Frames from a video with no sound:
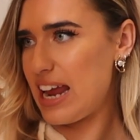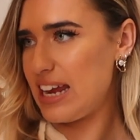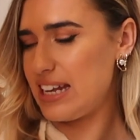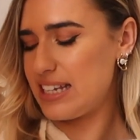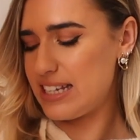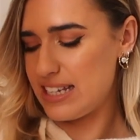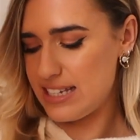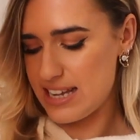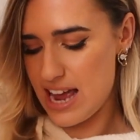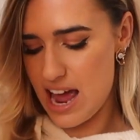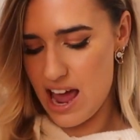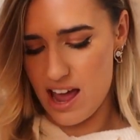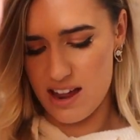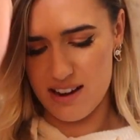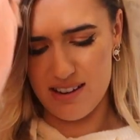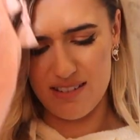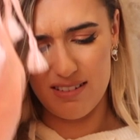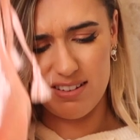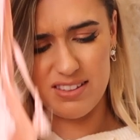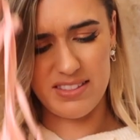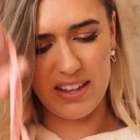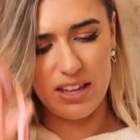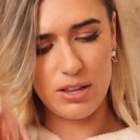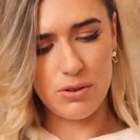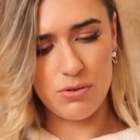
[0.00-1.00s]
8 to
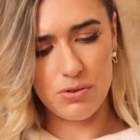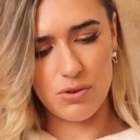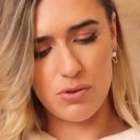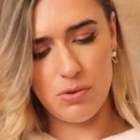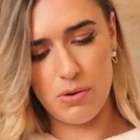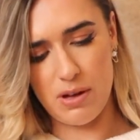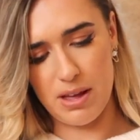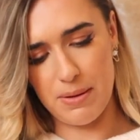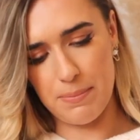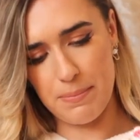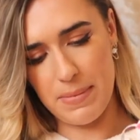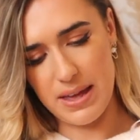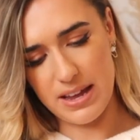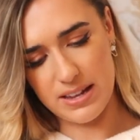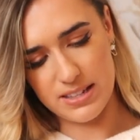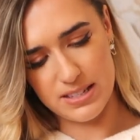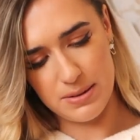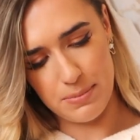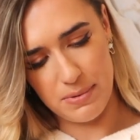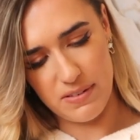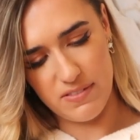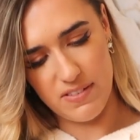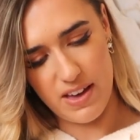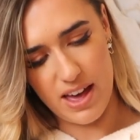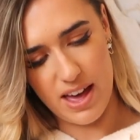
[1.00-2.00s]
10 and they look quite big
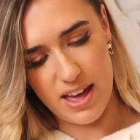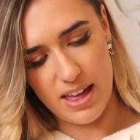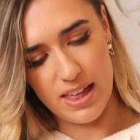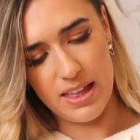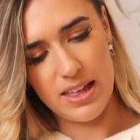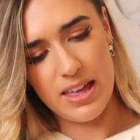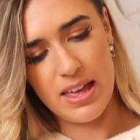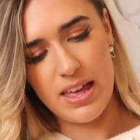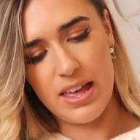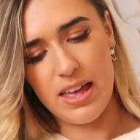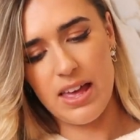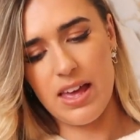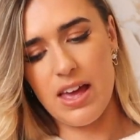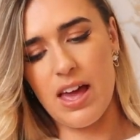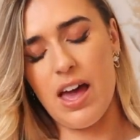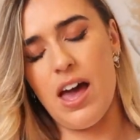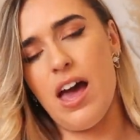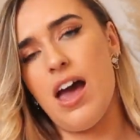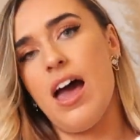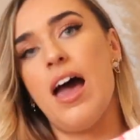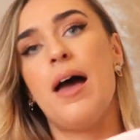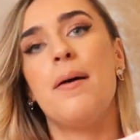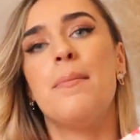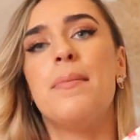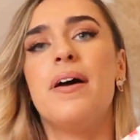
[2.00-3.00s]
to be fair
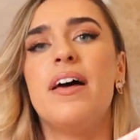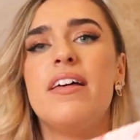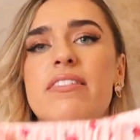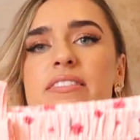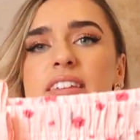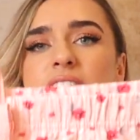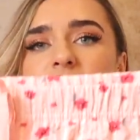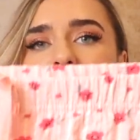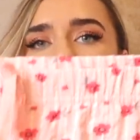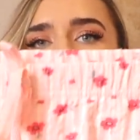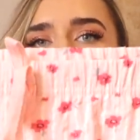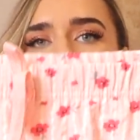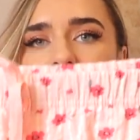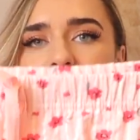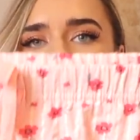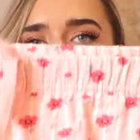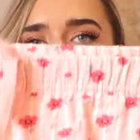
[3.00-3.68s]
um, and then